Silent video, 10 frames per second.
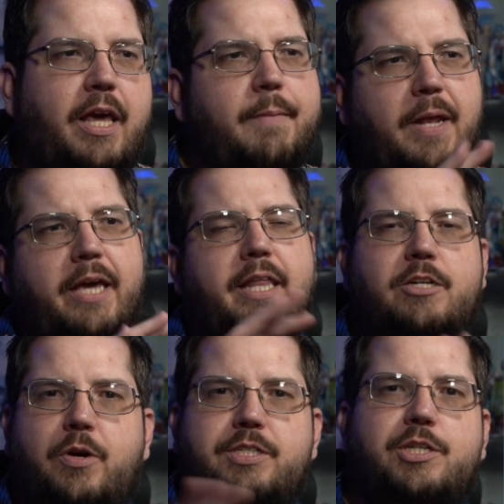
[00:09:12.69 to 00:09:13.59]
And I'm liking that
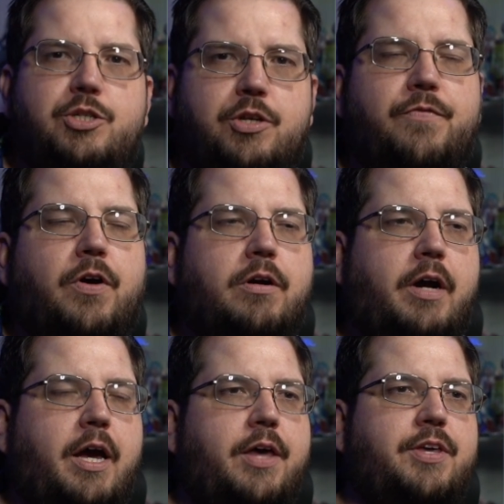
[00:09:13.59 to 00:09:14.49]
transition so far.
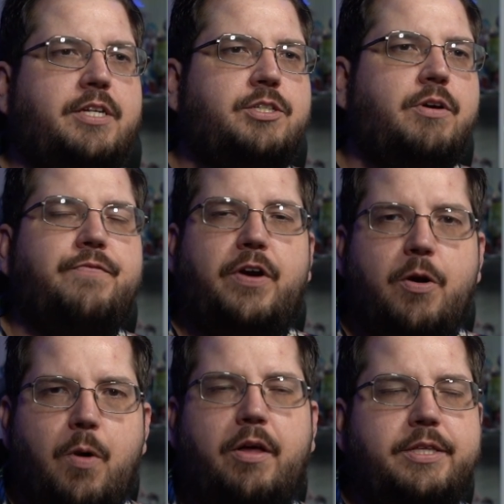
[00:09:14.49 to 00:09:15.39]
I think it's doing very
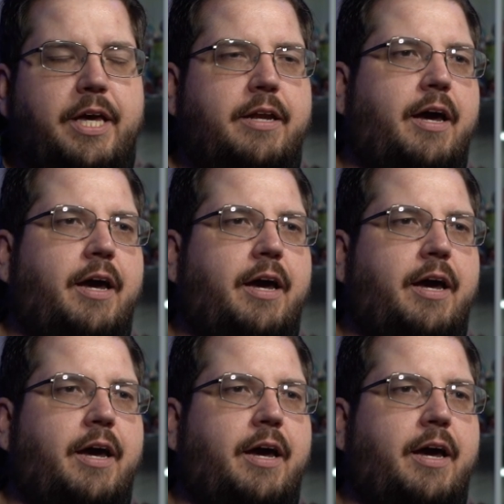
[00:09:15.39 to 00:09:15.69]
well in that.